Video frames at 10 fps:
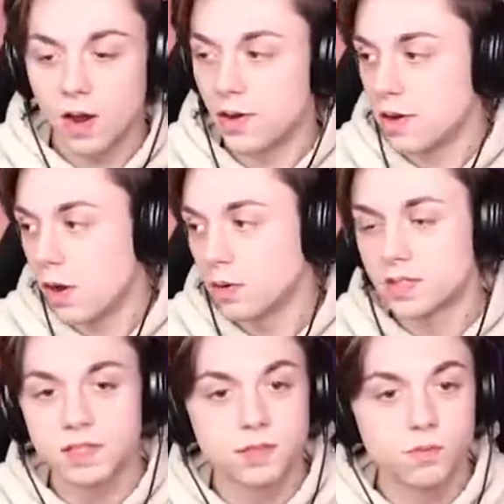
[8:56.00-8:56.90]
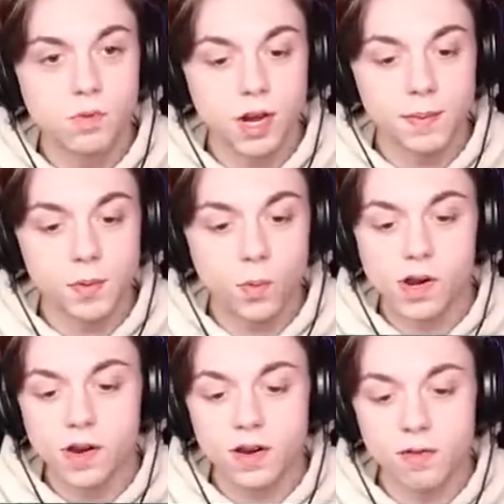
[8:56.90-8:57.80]
Oh, you know what's gonna be
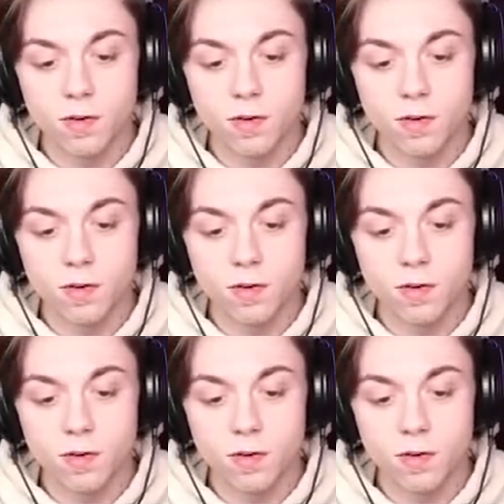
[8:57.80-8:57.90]
weird?